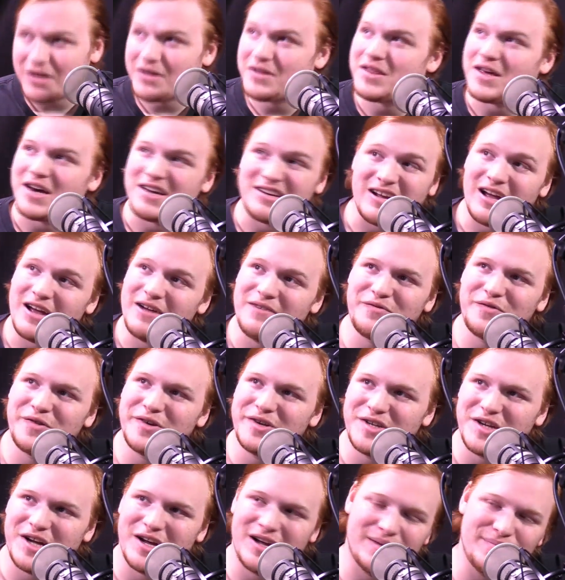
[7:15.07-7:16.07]
that every
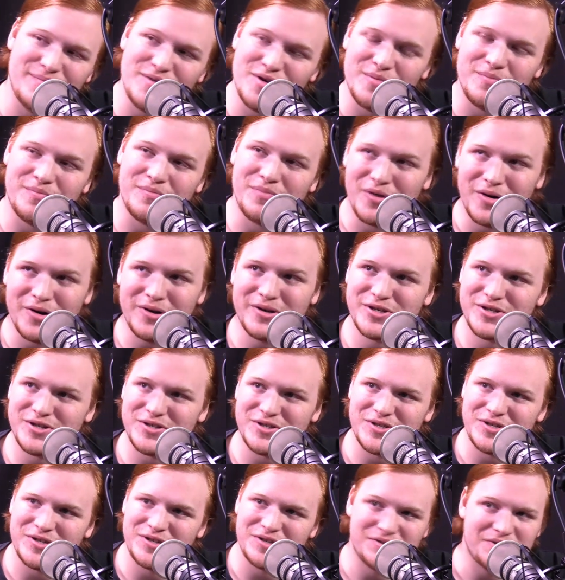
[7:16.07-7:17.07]
time you
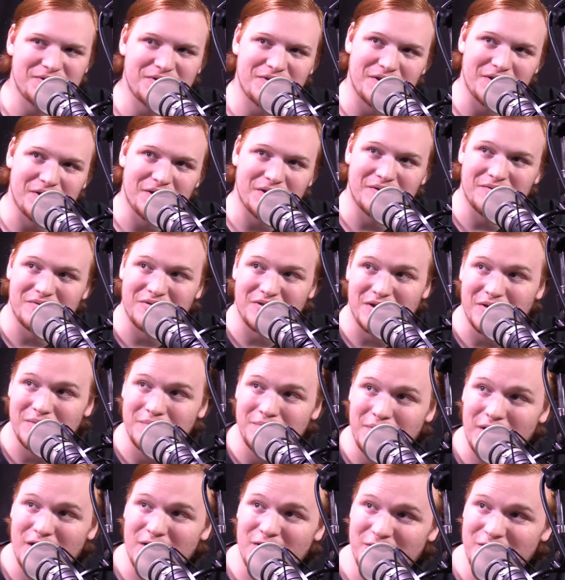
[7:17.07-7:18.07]
push the
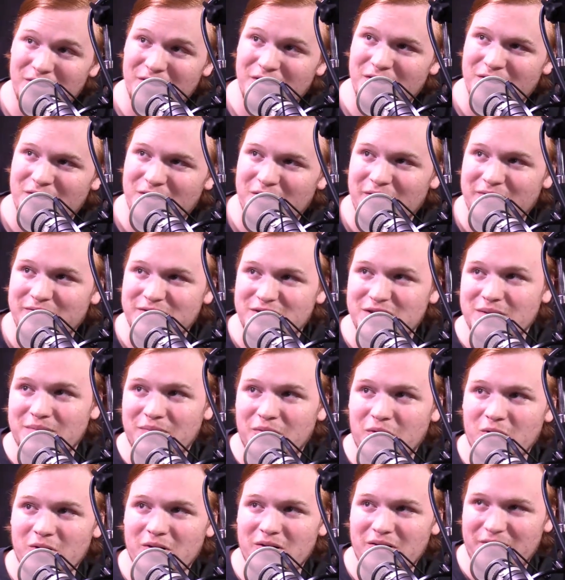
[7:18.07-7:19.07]
barrier of
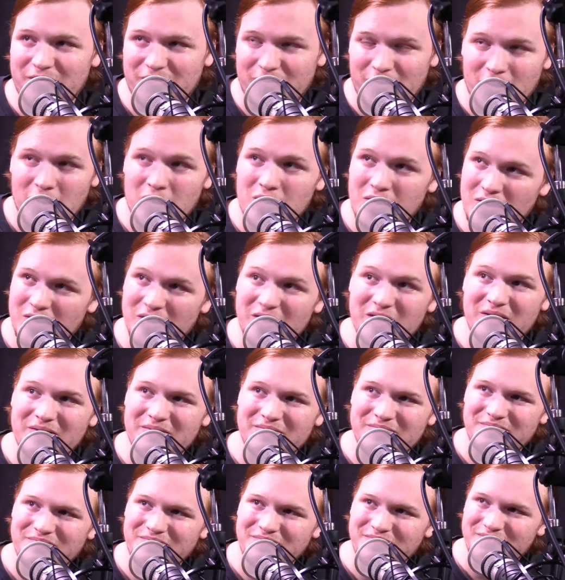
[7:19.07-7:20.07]
support further,
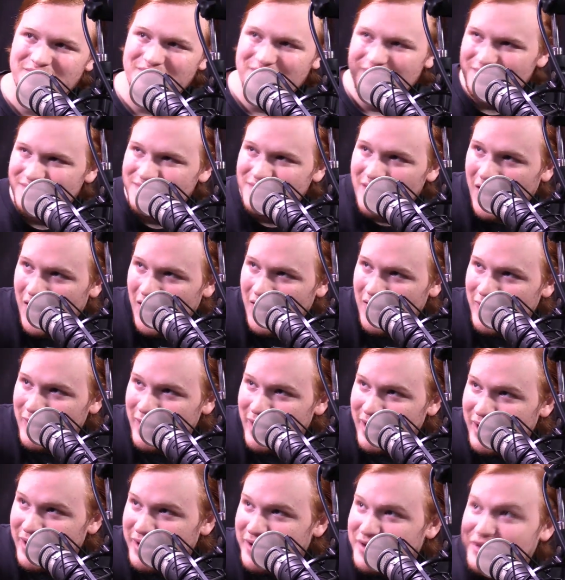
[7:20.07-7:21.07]

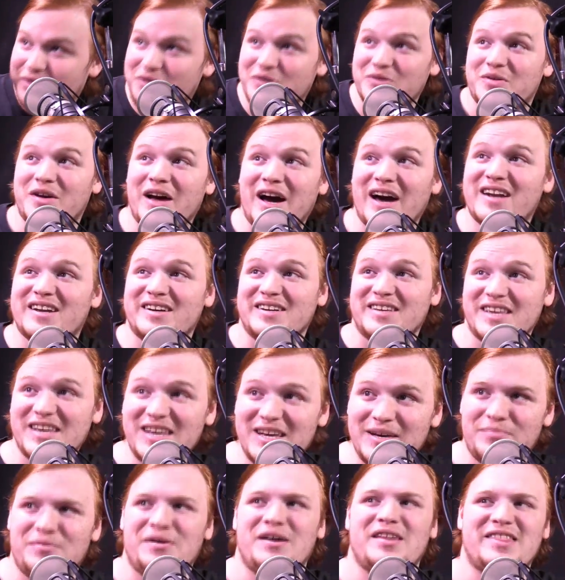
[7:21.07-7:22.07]
you gotta
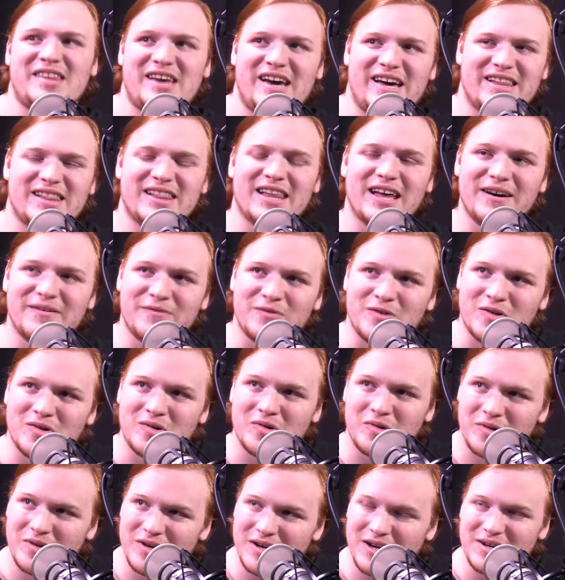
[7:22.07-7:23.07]
keep at that
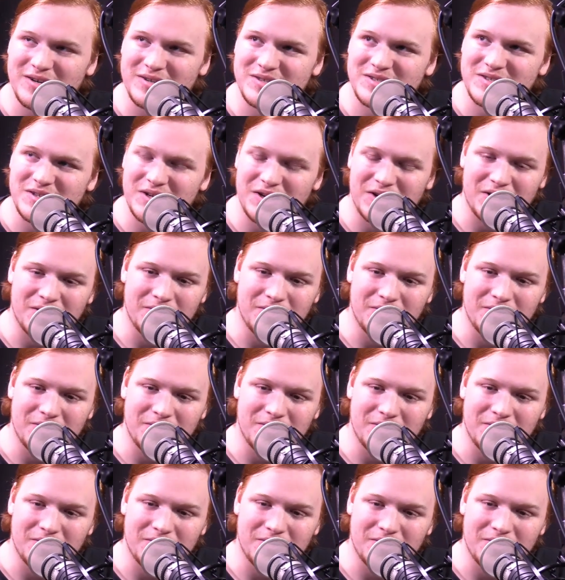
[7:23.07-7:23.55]
level, or else,